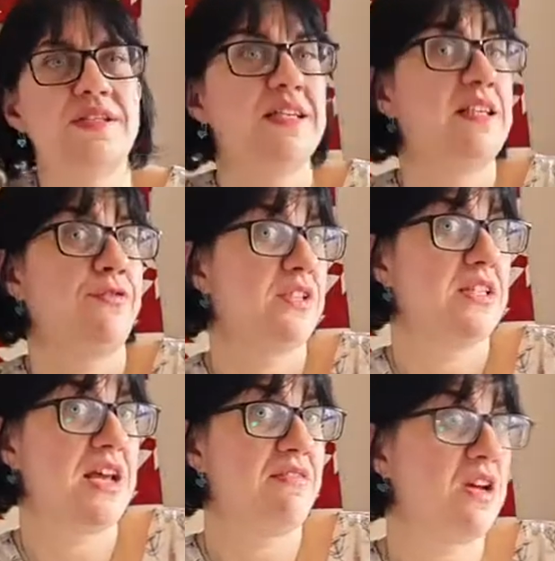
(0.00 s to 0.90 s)
Uh, is it
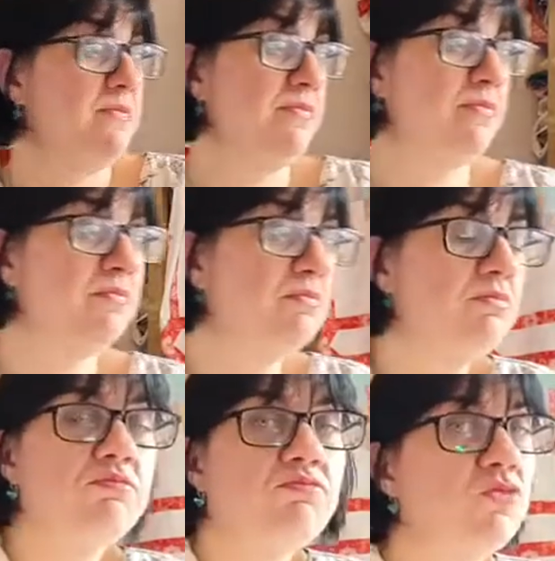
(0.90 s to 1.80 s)
different Sarah
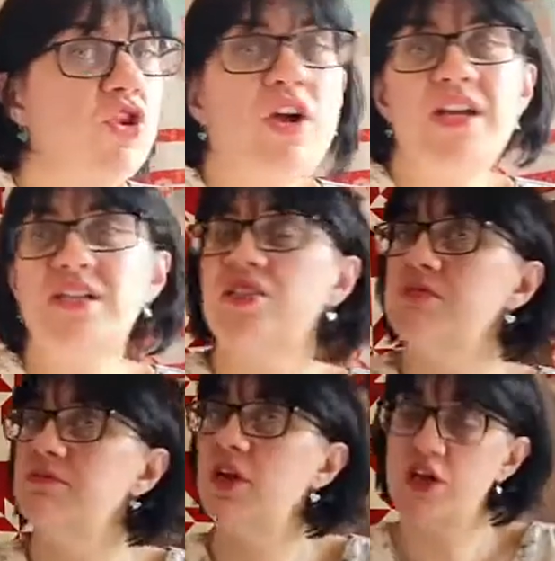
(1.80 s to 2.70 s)
not
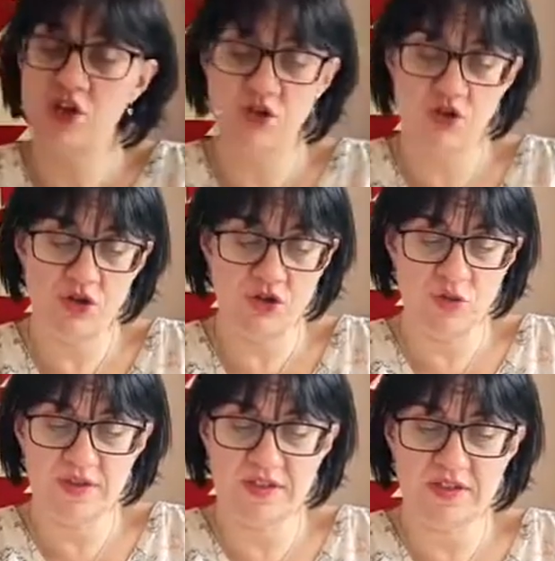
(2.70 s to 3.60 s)
us are
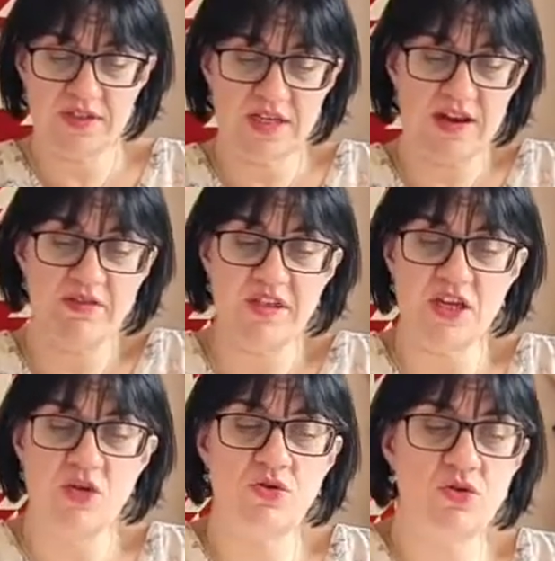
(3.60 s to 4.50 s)
you is it
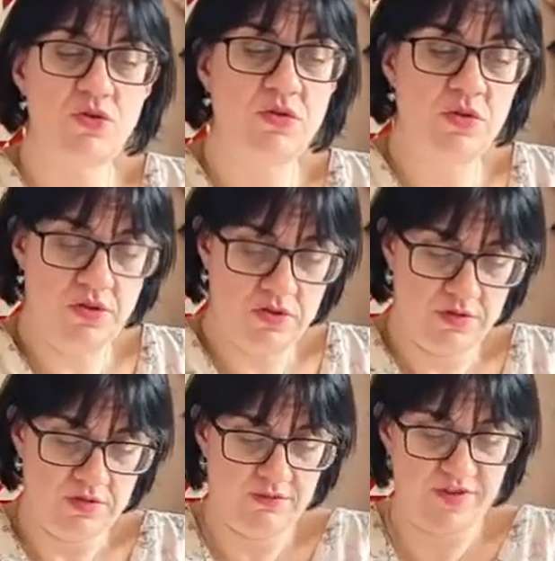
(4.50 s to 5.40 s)
Sarah that you're
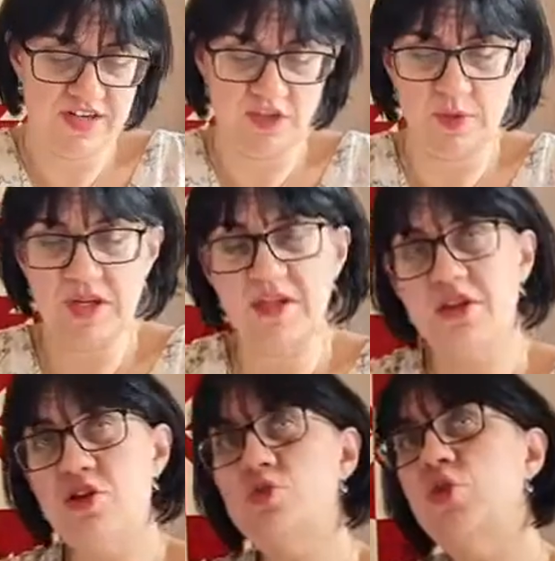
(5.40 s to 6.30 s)
Friends
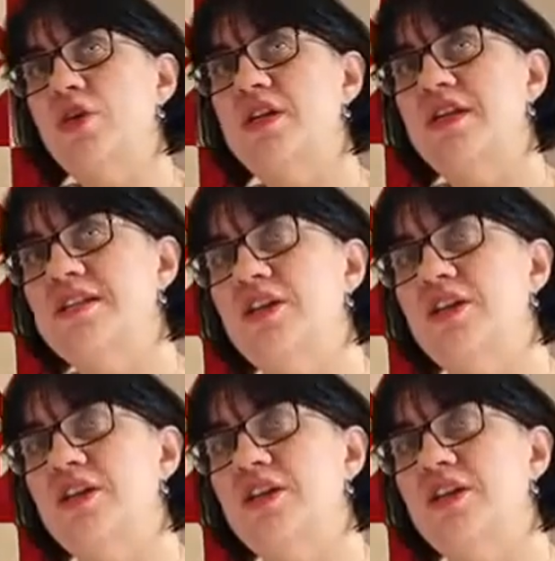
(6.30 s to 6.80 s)
with? You talking?